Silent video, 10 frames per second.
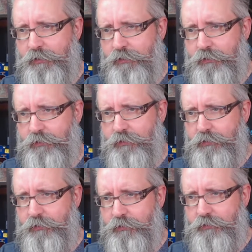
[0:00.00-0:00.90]

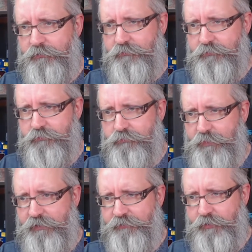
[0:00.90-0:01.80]

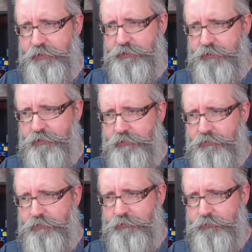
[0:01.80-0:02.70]
Microphone is
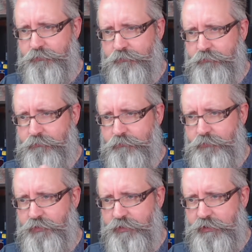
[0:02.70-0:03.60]
on.
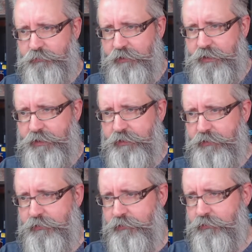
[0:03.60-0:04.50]
Music is
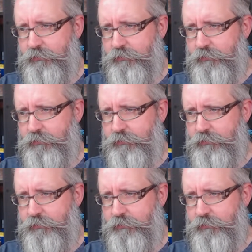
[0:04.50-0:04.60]
playing.